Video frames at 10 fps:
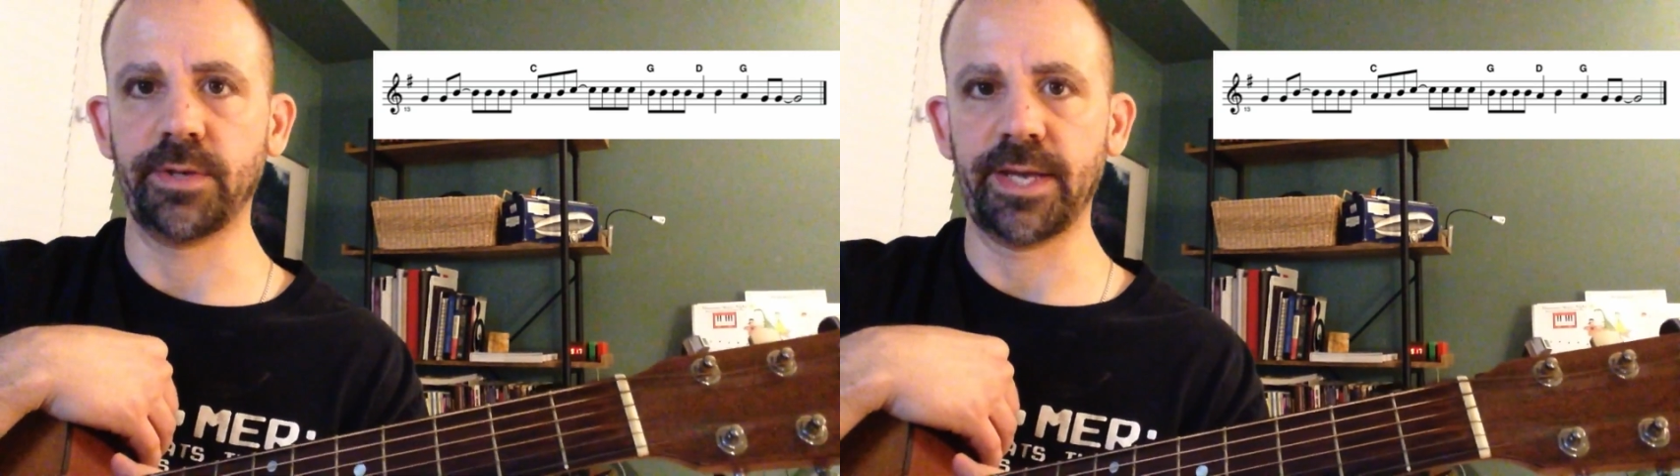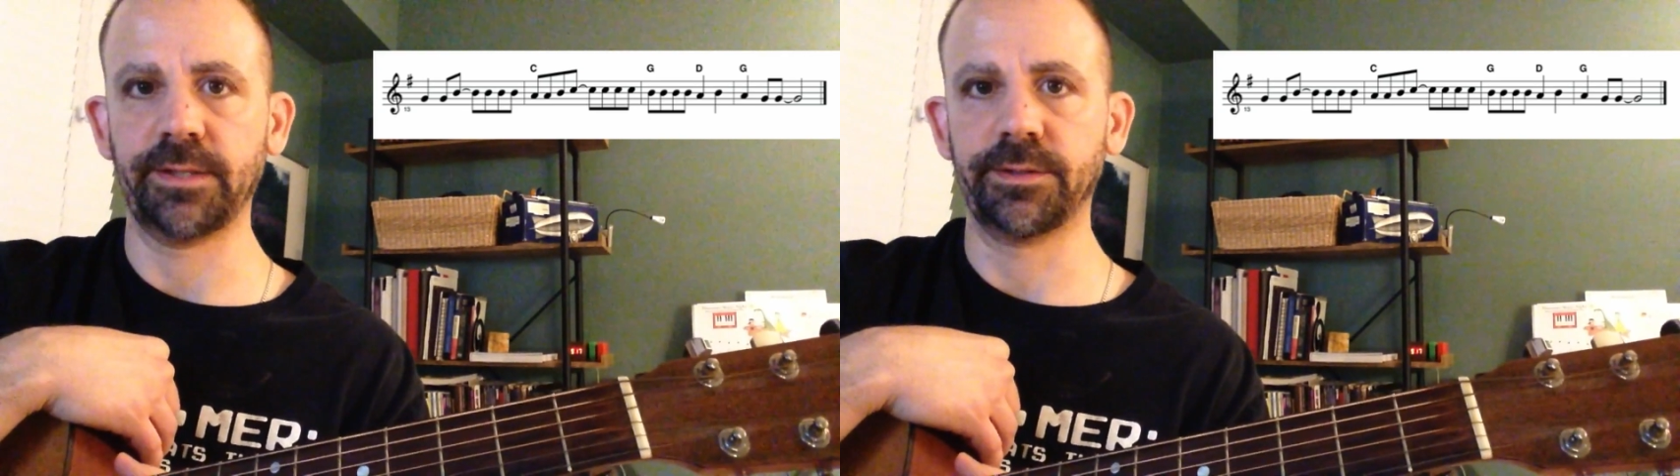
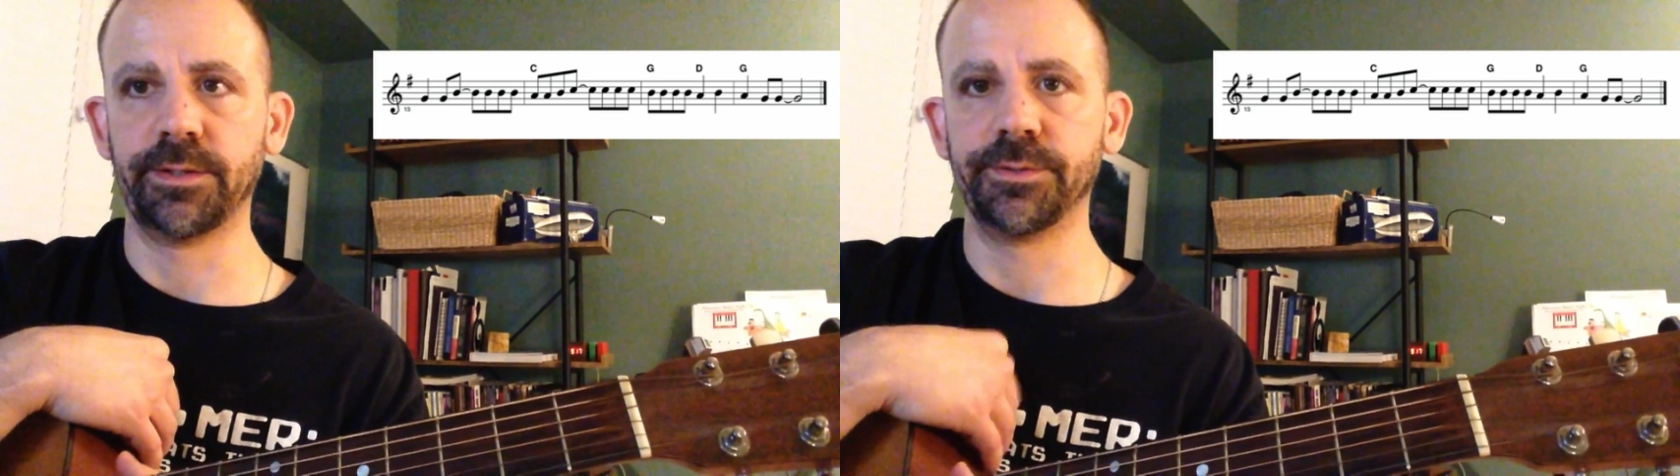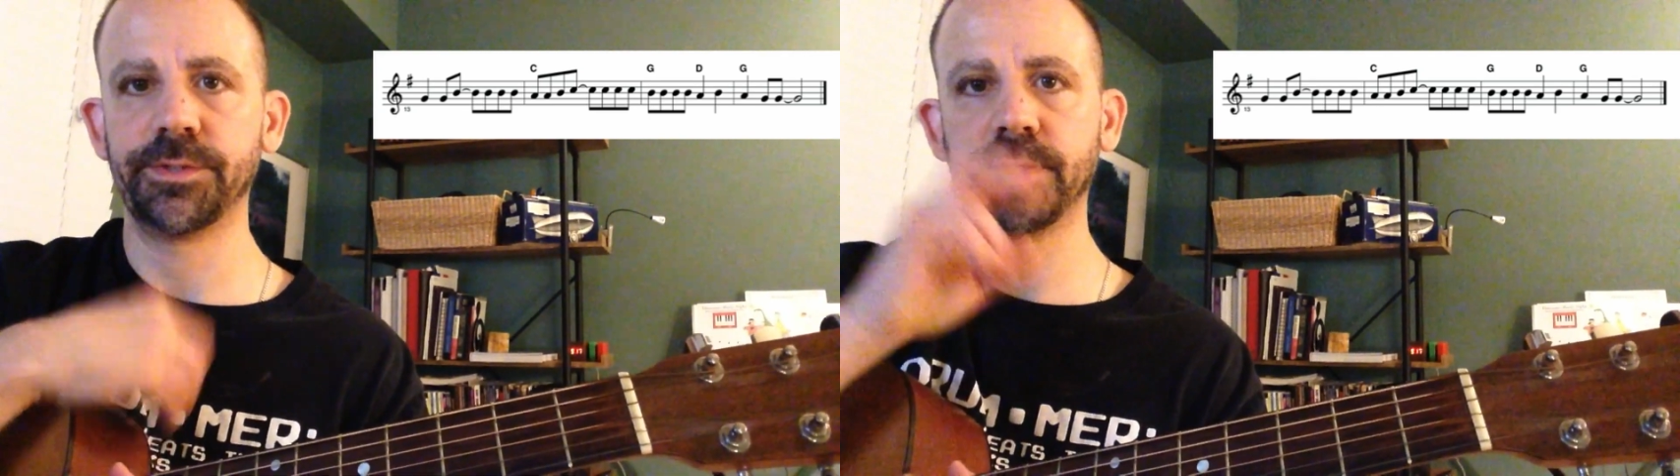8th
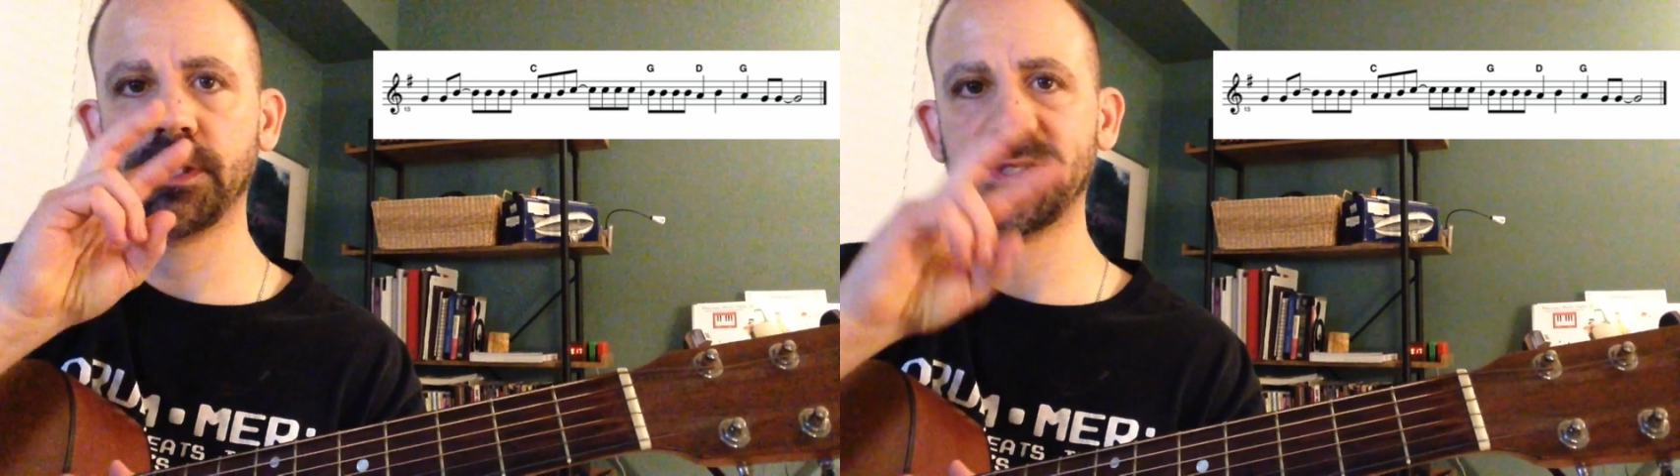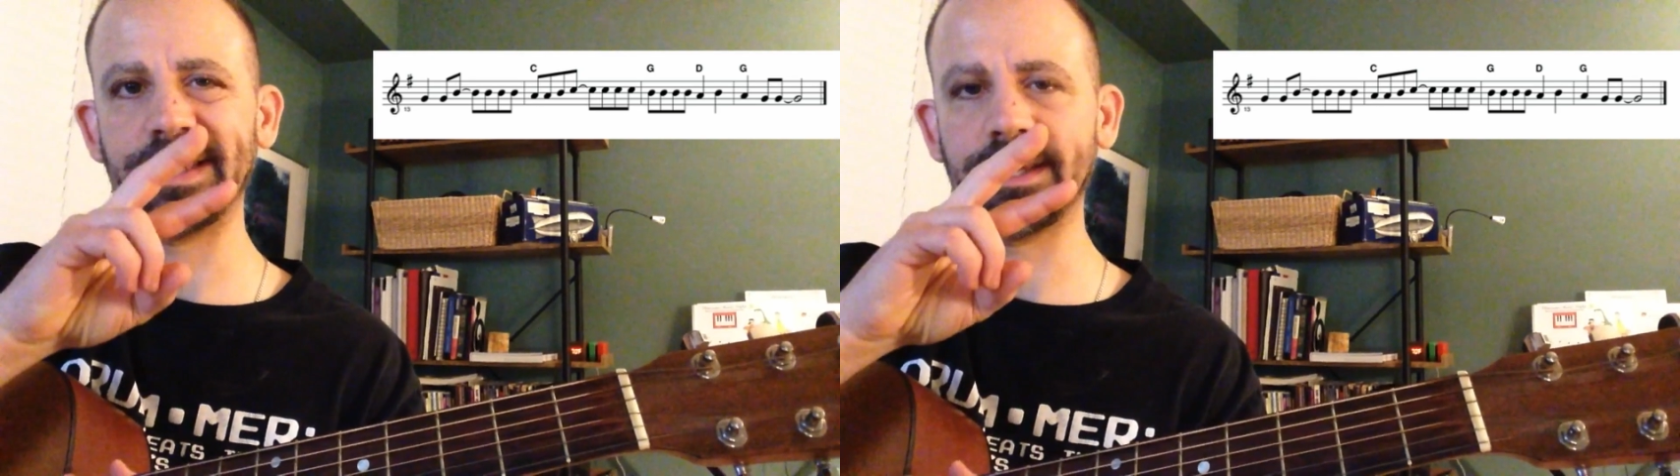notes,
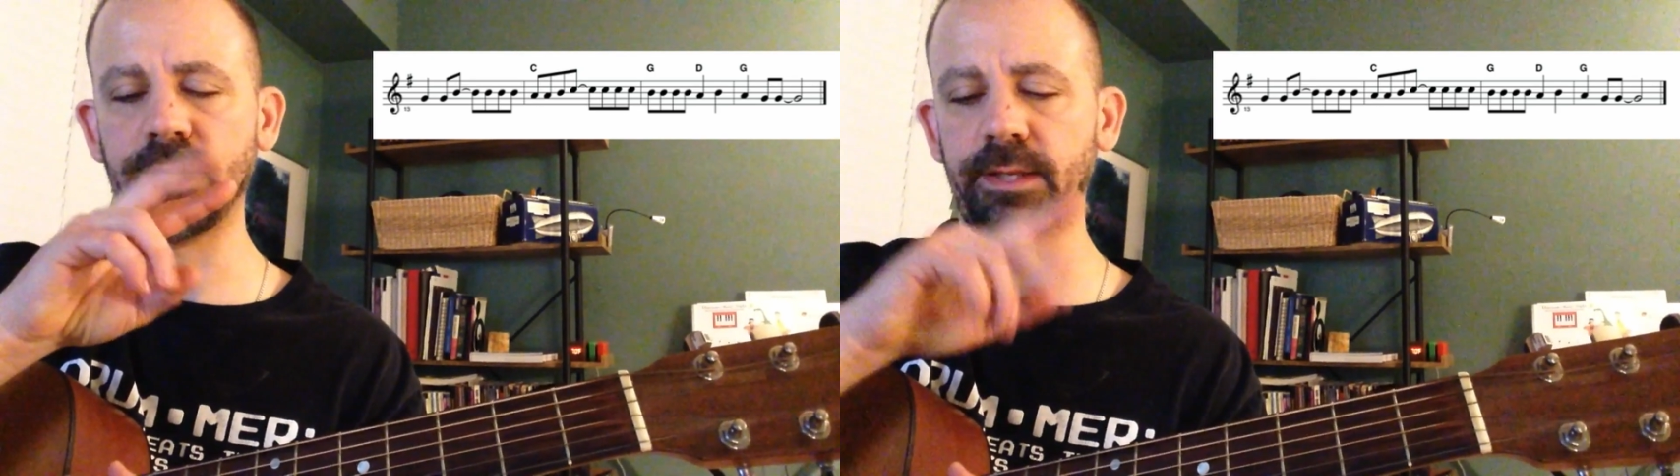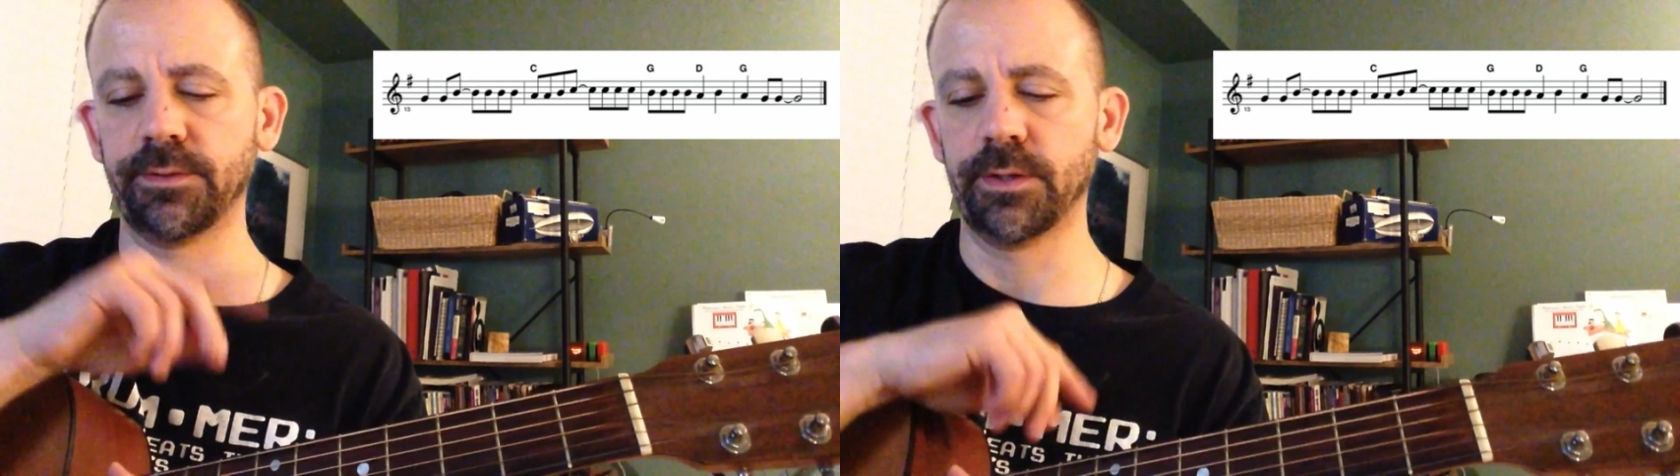second
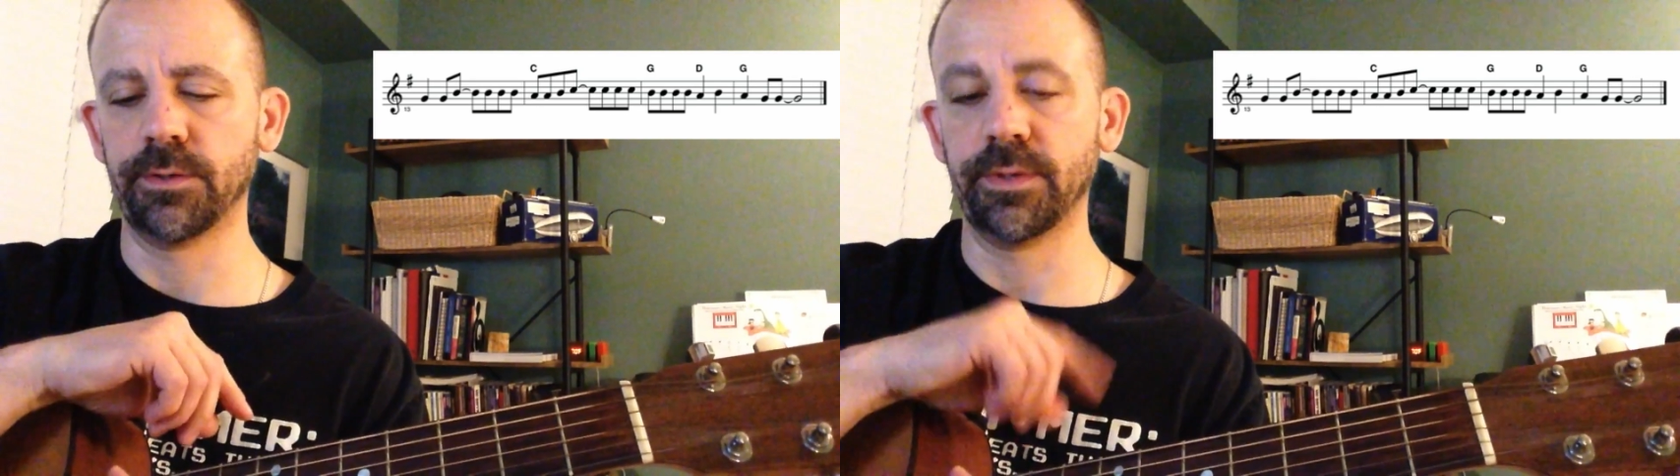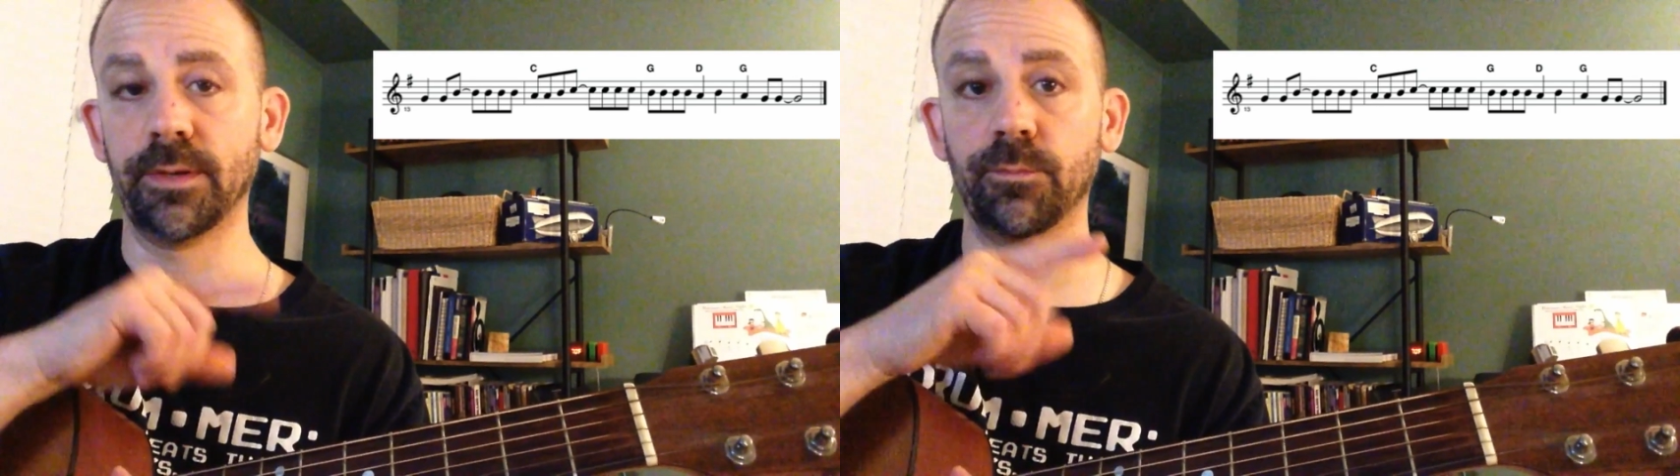8th
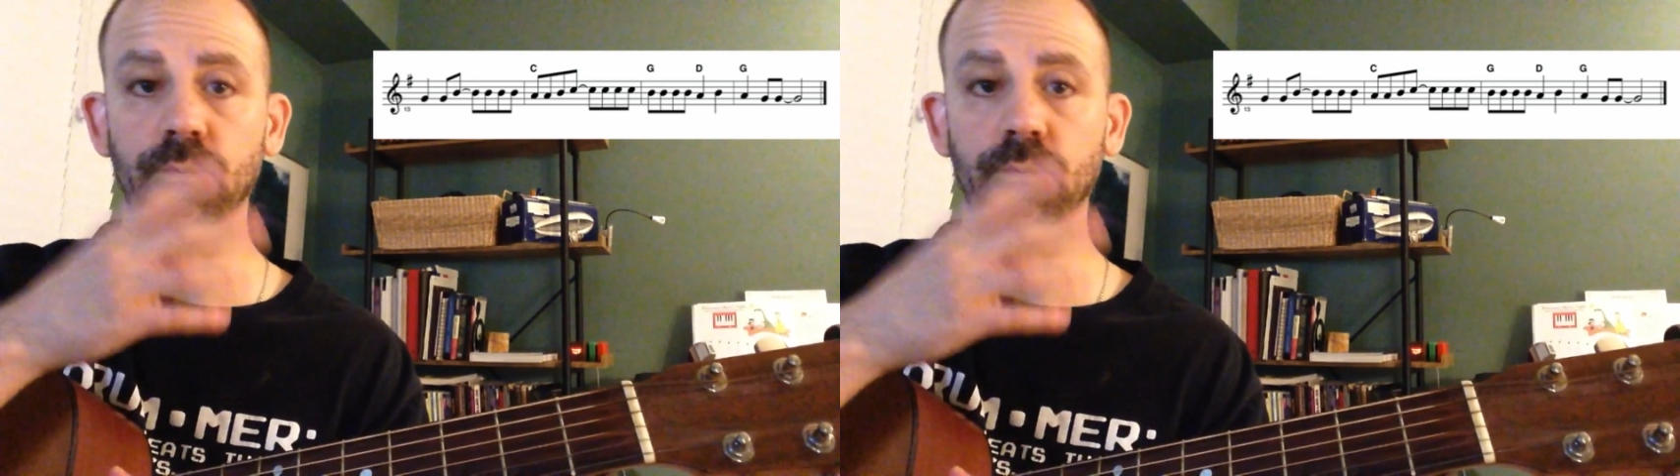note,